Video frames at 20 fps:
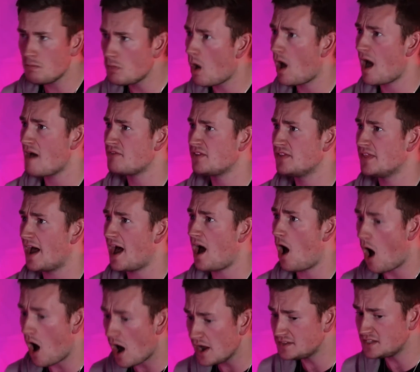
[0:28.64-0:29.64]
I'm not having
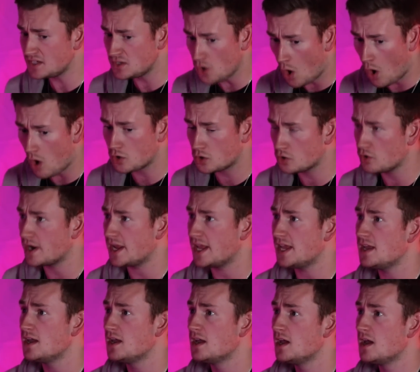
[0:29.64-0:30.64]
that. I did not
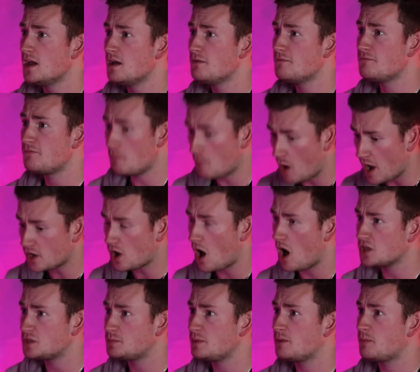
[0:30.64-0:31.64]
agree for my
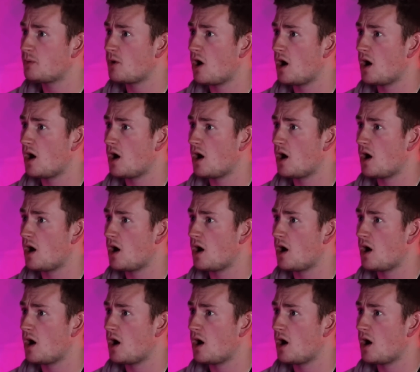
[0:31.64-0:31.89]
car to be the